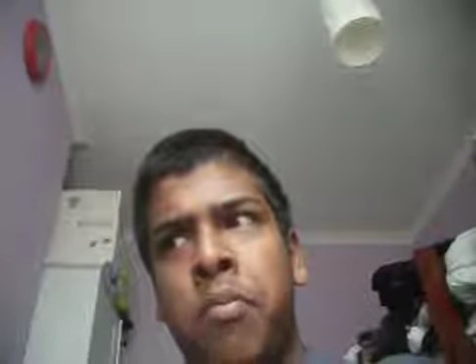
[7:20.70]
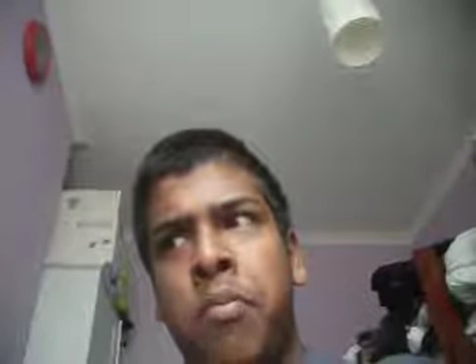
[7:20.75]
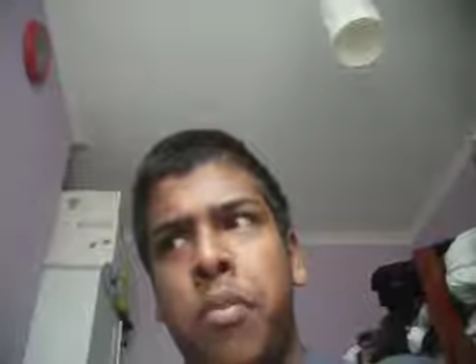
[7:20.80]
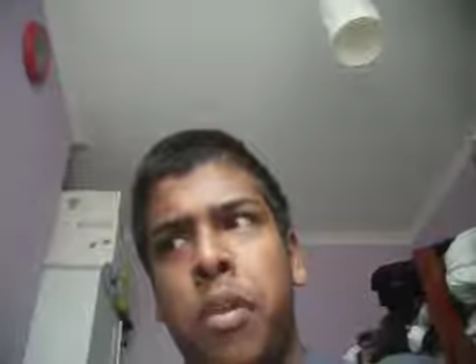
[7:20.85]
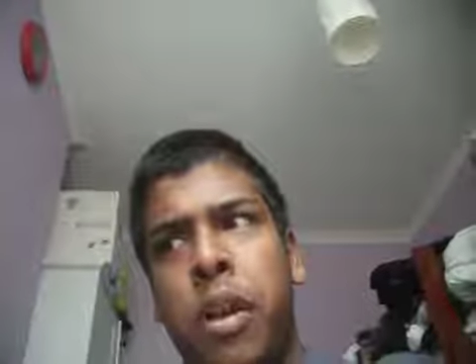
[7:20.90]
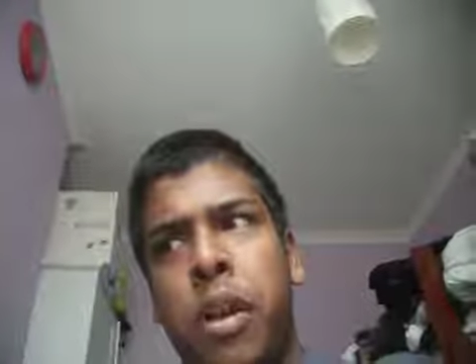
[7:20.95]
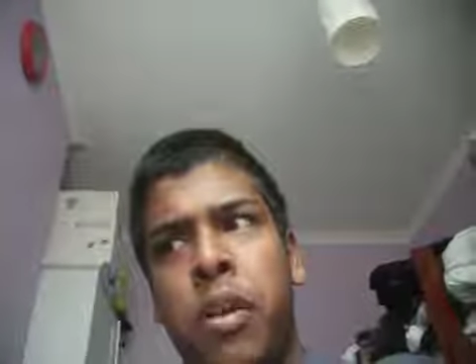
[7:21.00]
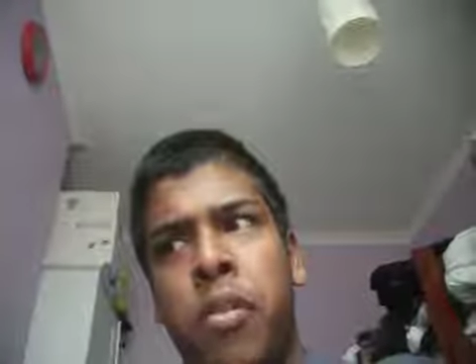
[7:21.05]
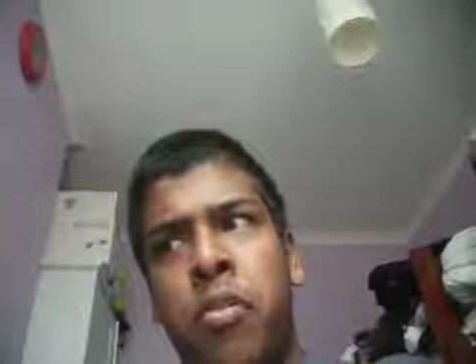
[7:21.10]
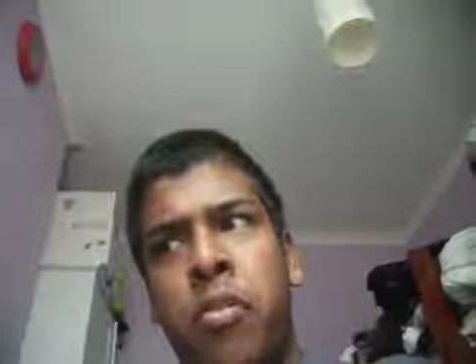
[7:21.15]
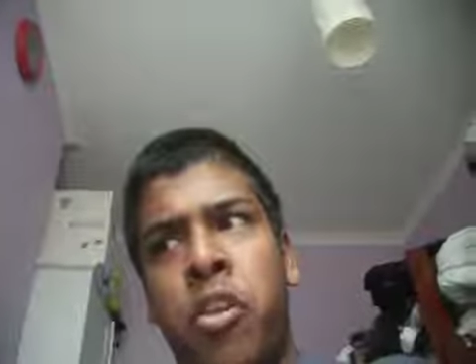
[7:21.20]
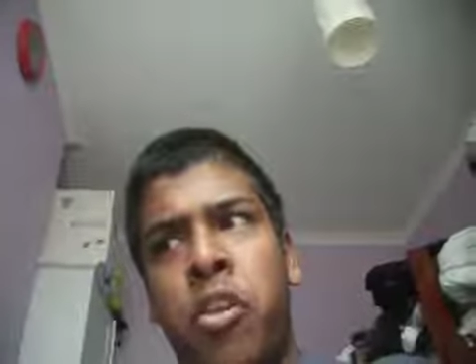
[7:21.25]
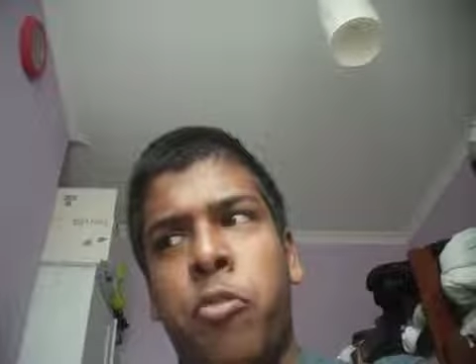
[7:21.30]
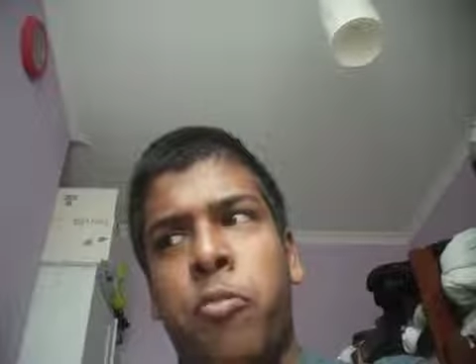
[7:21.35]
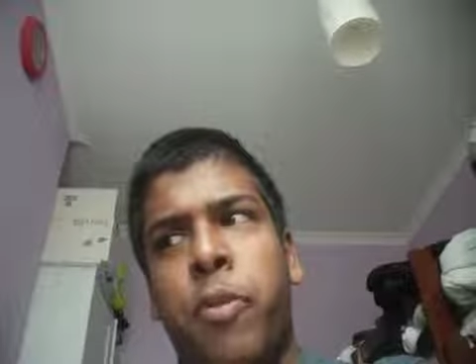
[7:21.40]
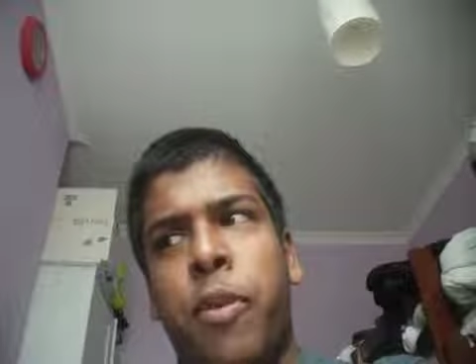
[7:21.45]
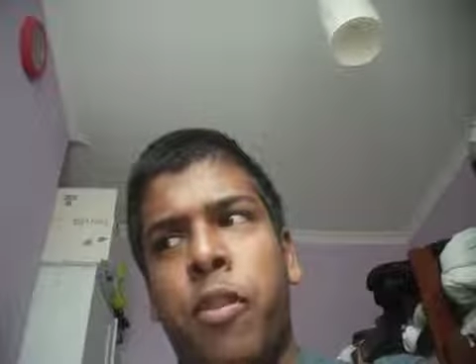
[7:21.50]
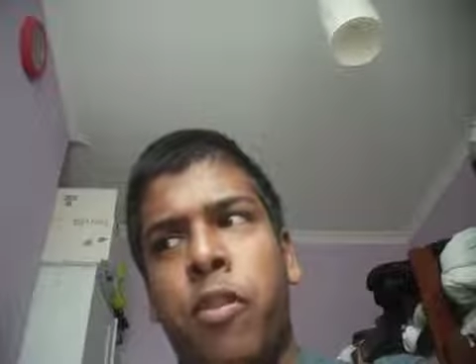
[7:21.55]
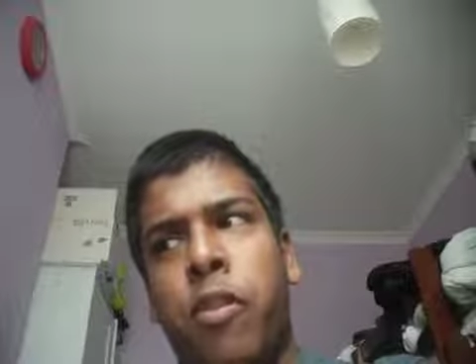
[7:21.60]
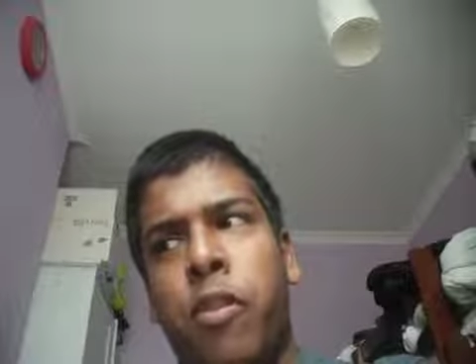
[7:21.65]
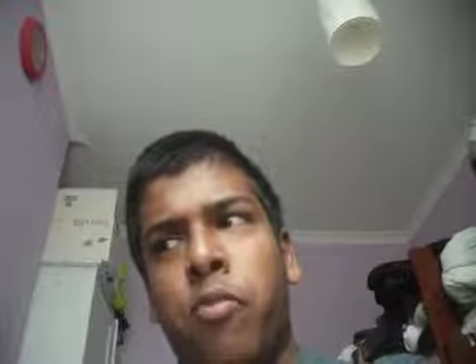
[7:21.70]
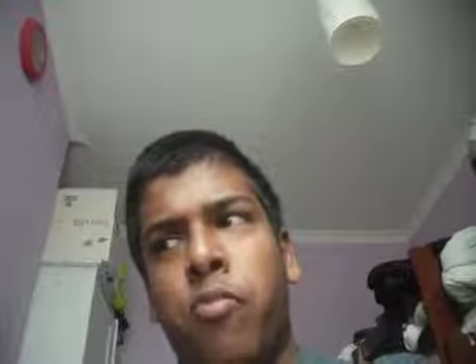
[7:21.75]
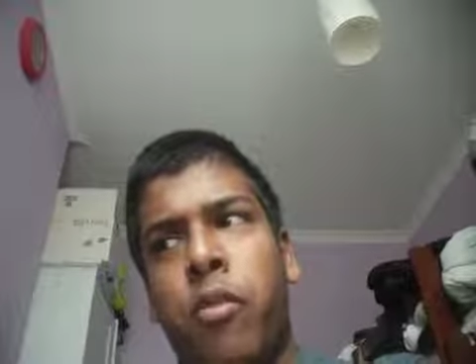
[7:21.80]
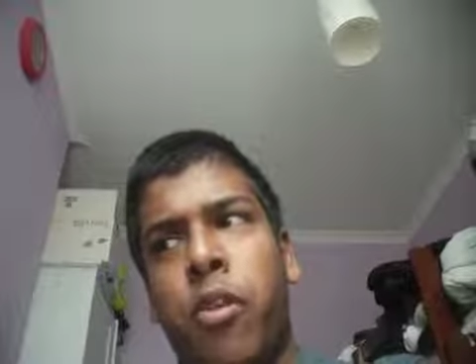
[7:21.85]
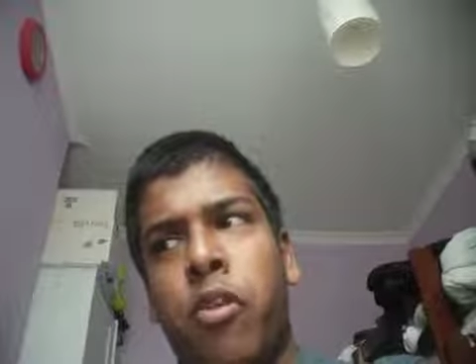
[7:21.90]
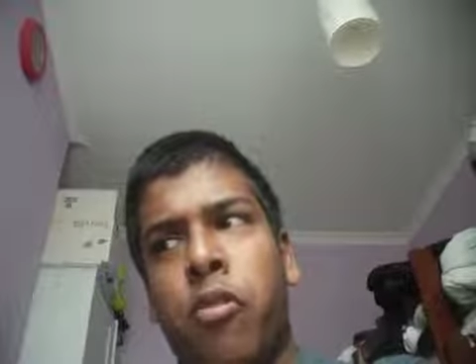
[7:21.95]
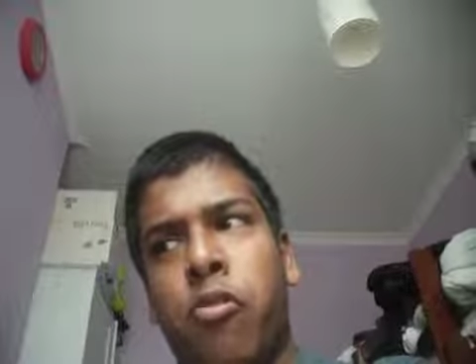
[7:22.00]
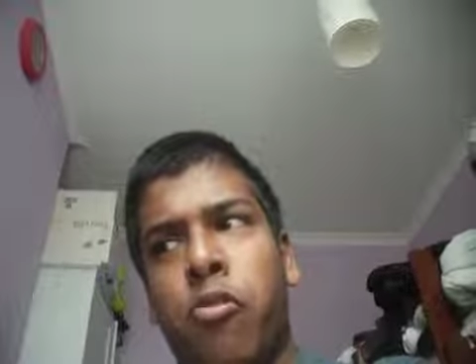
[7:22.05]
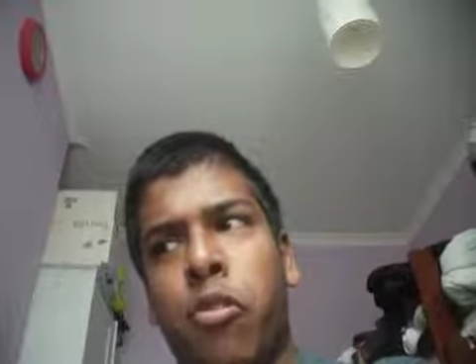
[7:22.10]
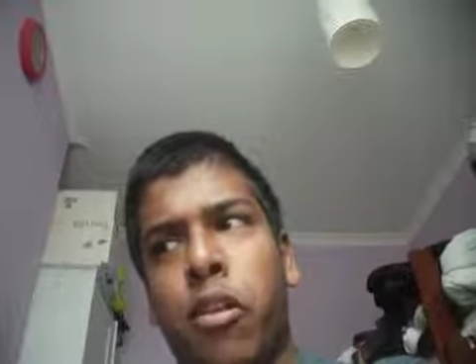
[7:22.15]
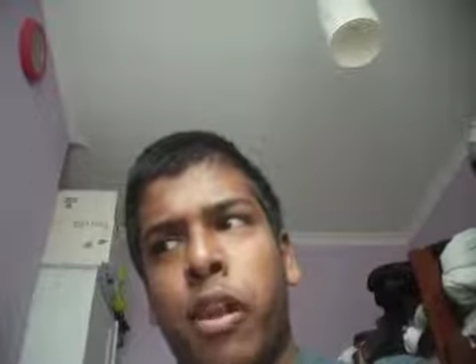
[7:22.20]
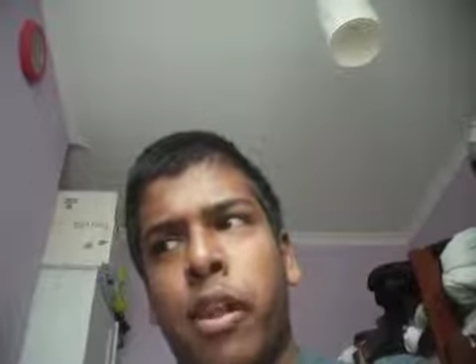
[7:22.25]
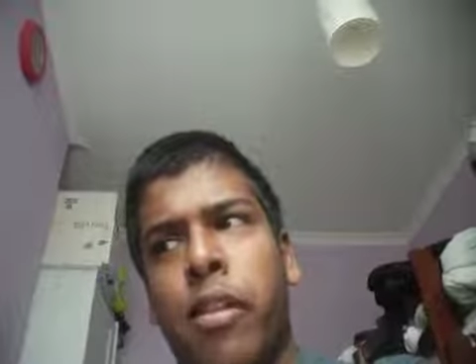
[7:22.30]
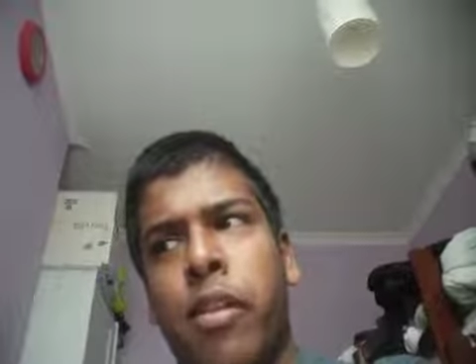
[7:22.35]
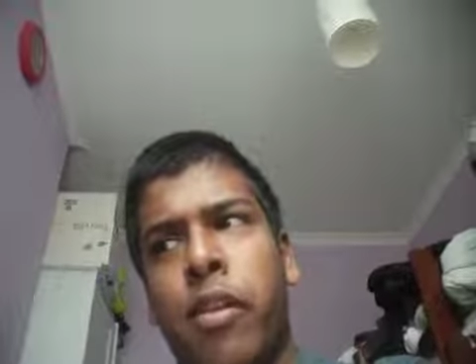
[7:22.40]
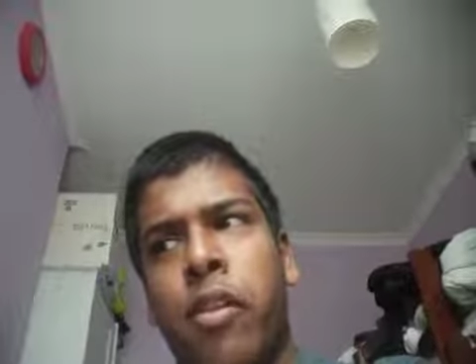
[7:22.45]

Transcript: because he's been something through like